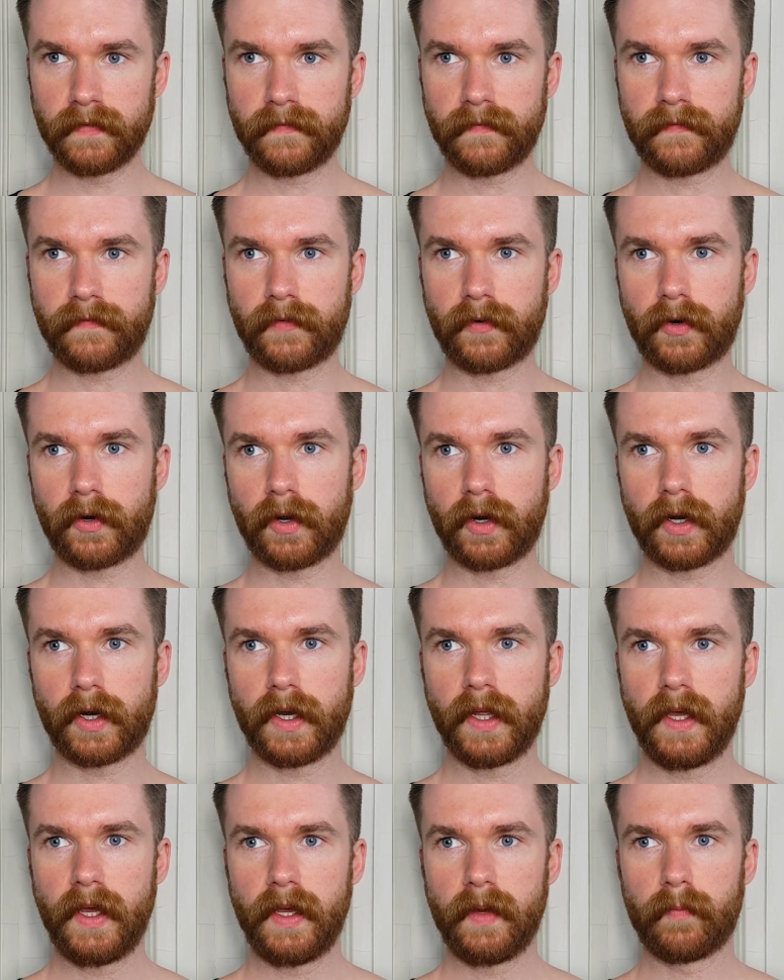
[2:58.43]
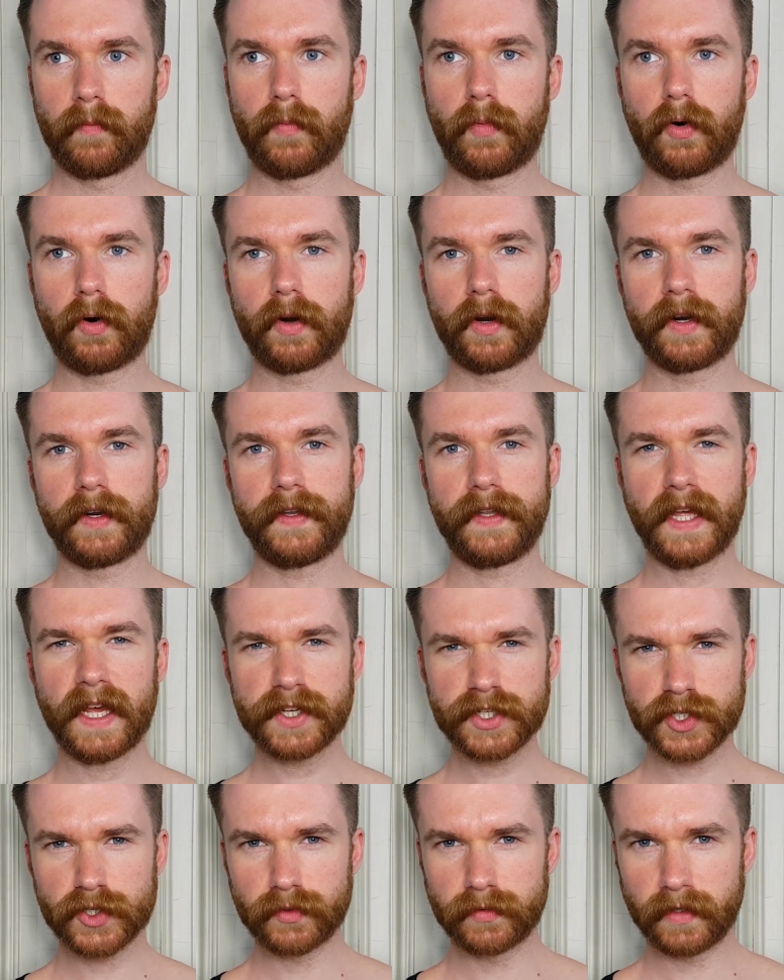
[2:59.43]
for more
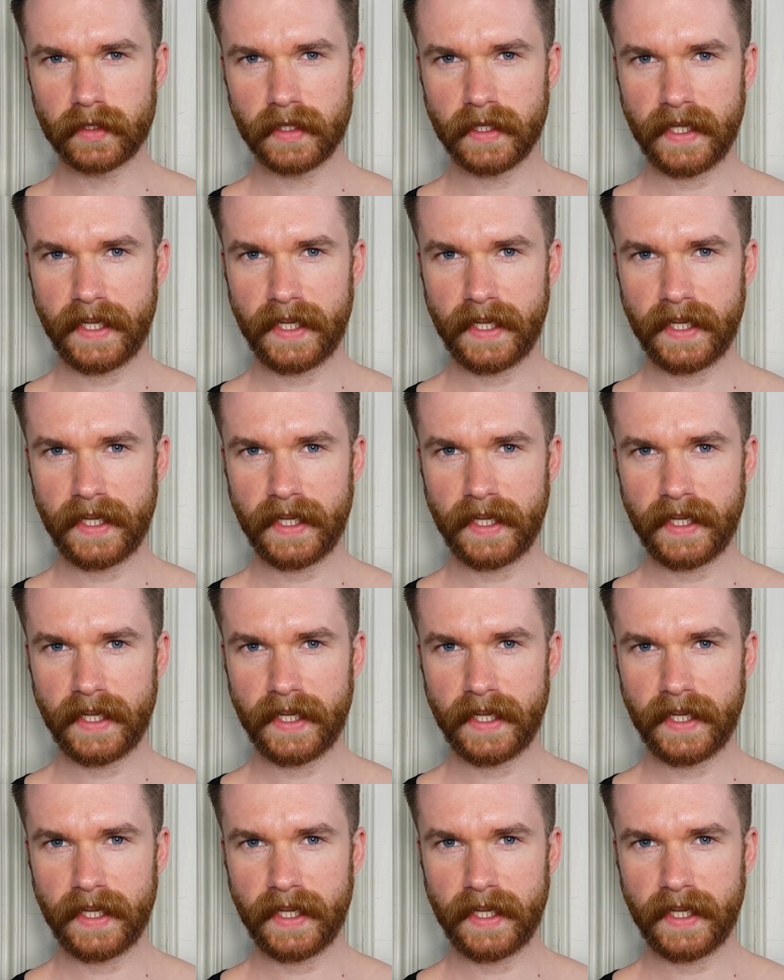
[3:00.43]
natural